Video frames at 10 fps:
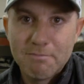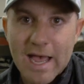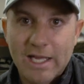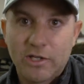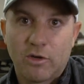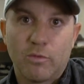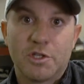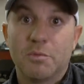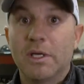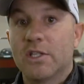manual,
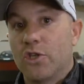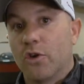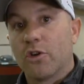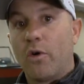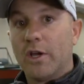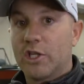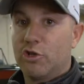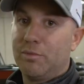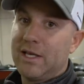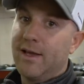which means you're going
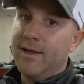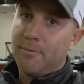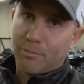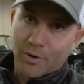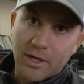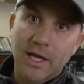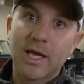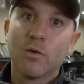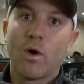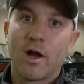to be bringing
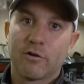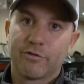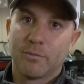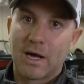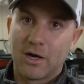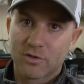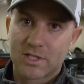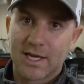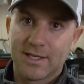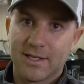in water from
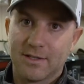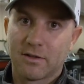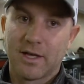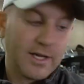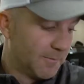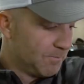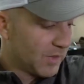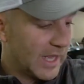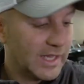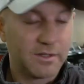outside in the lake
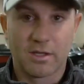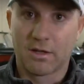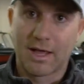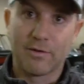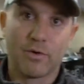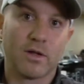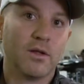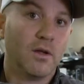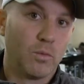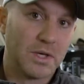into the Livewell.
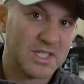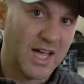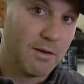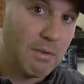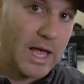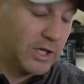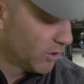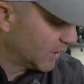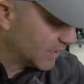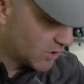When it's on
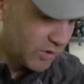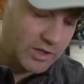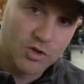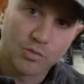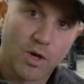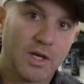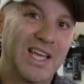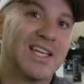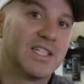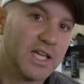manual, it's going to run
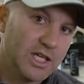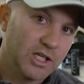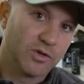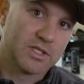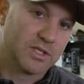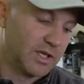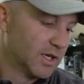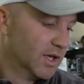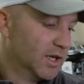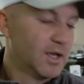continuously.
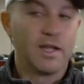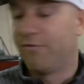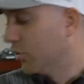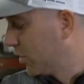If you